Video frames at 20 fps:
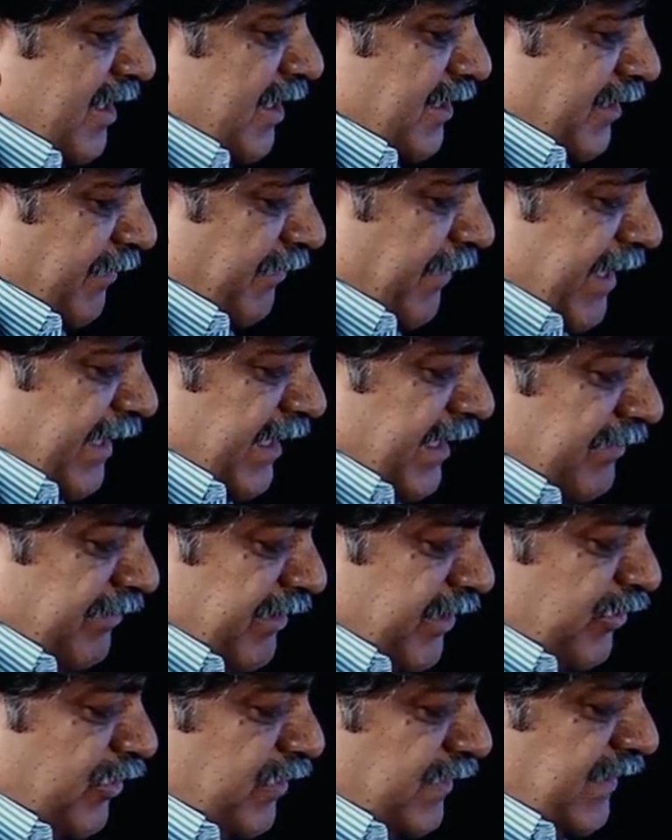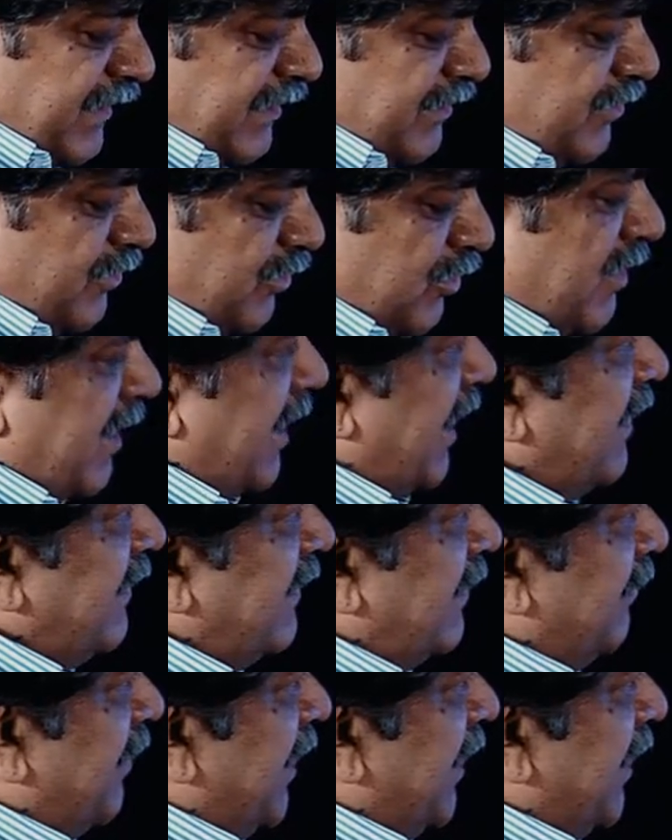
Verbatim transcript: So for that we use the two drugs.